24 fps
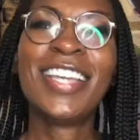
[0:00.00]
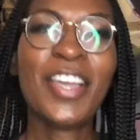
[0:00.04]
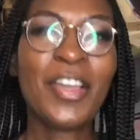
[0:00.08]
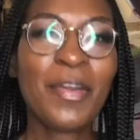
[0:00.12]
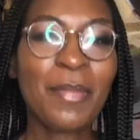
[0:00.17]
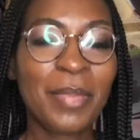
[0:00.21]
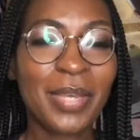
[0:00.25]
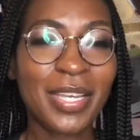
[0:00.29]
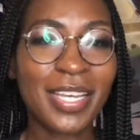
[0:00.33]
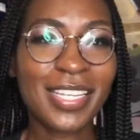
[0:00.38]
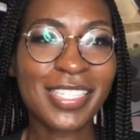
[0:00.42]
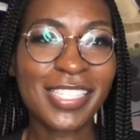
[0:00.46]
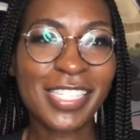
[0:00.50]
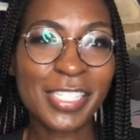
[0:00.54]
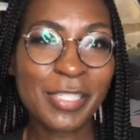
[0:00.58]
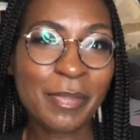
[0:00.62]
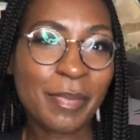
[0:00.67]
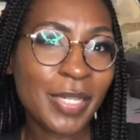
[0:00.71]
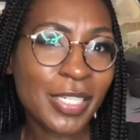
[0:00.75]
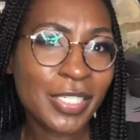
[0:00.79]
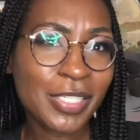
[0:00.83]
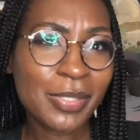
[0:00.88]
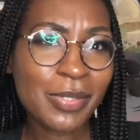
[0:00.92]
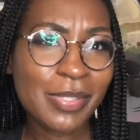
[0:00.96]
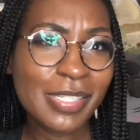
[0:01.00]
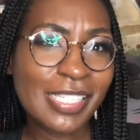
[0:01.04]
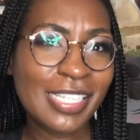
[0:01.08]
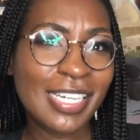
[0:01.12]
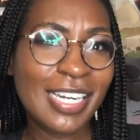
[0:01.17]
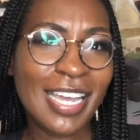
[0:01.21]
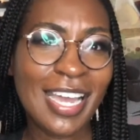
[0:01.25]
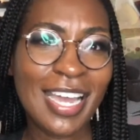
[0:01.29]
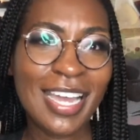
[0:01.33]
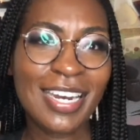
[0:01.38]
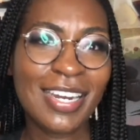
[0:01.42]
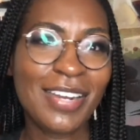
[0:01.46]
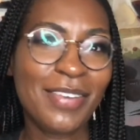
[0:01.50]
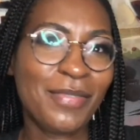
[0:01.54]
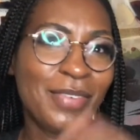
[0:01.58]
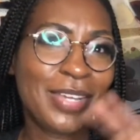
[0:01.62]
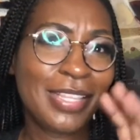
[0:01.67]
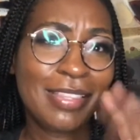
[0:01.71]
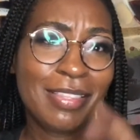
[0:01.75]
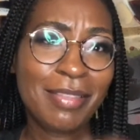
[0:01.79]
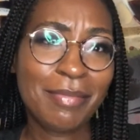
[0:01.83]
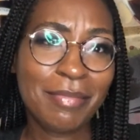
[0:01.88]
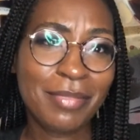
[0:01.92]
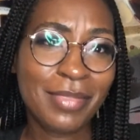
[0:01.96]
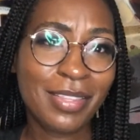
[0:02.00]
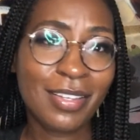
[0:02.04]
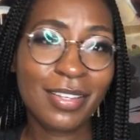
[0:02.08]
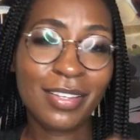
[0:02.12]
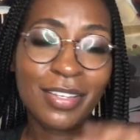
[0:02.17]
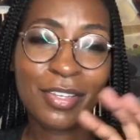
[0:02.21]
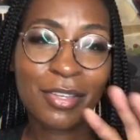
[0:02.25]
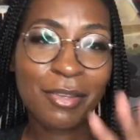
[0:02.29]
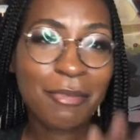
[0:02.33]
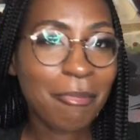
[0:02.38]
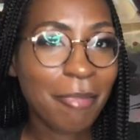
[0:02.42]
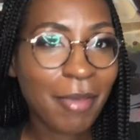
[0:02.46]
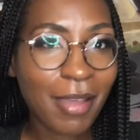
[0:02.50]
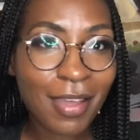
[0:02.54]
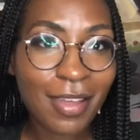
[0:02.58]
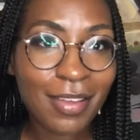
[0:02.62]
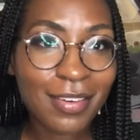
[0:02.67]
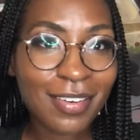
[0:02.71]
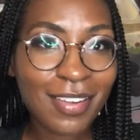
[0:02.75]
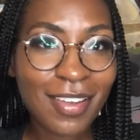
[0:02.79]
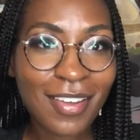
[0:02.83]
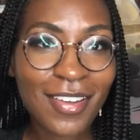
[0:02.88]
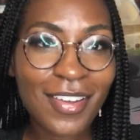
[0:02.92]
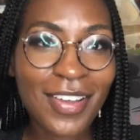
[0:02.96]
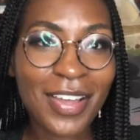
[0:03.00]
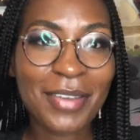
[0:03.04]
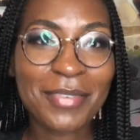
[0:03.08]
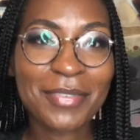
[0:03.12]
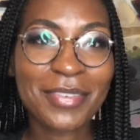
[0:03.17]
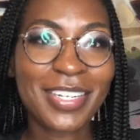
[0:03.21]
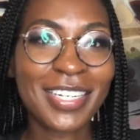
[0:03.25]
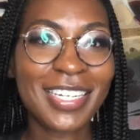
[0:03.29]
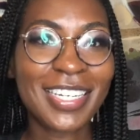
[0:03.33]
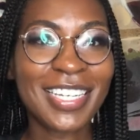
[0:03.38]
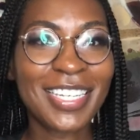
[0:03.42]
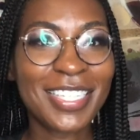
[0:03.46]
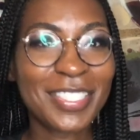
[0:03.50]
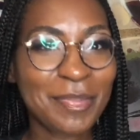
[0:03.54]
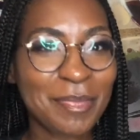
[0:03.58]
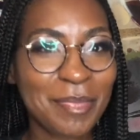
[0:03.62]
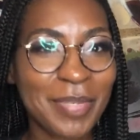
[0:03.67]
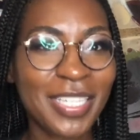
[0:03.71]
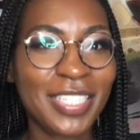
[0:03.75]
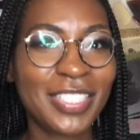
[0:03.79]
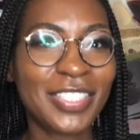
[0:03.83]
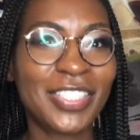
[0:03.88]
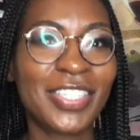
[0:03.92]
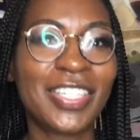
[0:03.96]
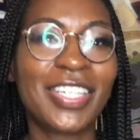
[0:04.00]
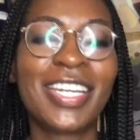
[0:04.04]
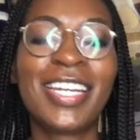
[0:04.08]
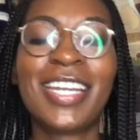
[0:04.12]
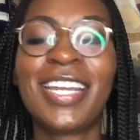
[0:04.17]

because his picture was in it. I didn't want the coupon, y'all. I wanted his picture.